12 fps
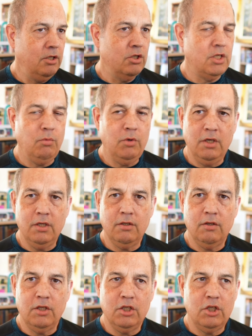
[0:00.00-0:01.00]
because I want to
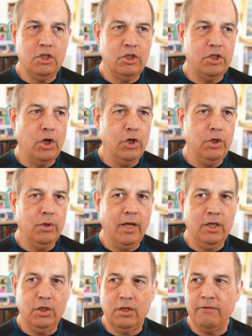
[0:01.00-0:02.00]
show you how
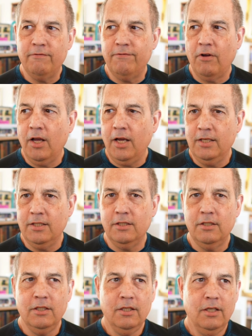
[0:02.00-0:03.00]
you can
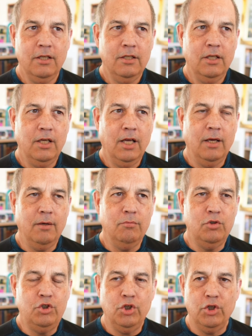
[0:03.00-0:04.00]
find
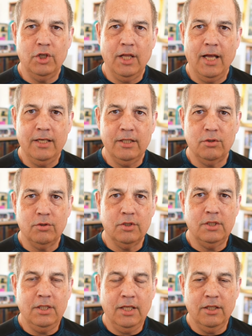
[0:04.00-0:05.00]
um, journal
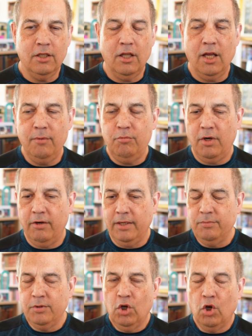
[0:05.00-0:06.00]
articles in the library.
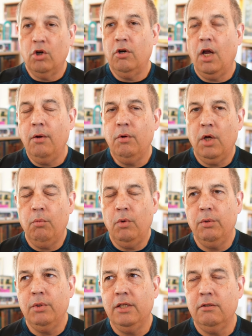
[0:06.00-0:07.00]
Or I, I
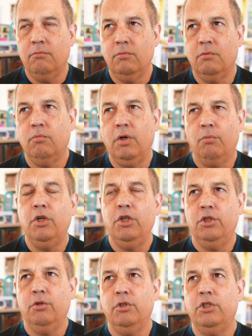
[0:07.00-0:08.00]
want to, what I want to
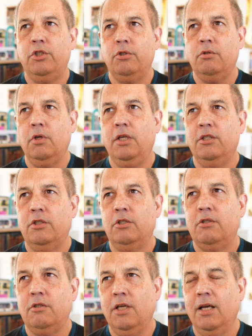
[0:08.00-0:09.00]
do is,
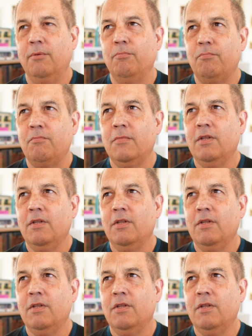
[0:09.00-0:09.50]
is um,